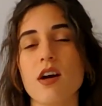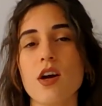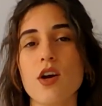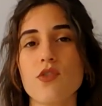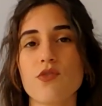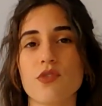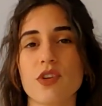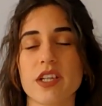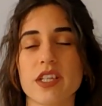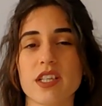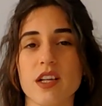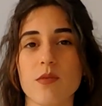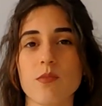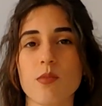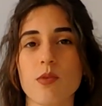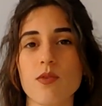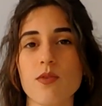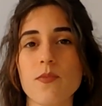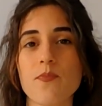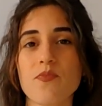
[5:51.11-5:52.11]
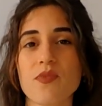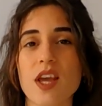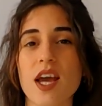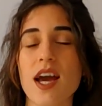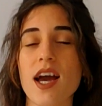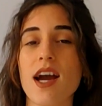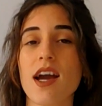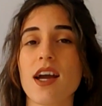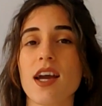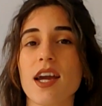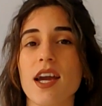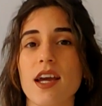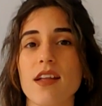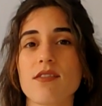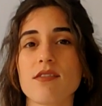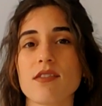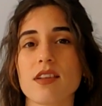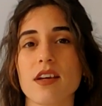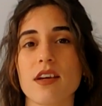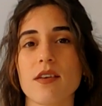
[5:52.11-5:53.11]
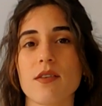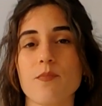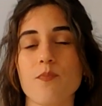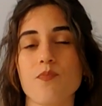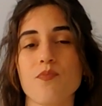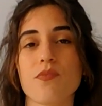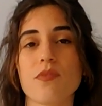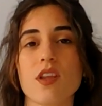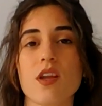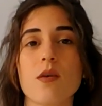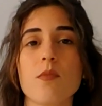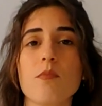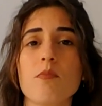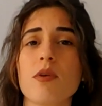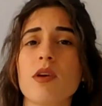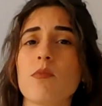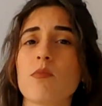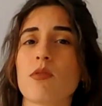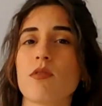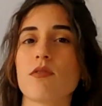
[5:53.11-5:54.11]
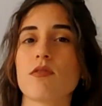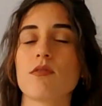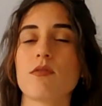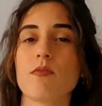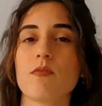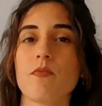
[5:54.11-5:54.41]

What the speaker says: For example, gente, people,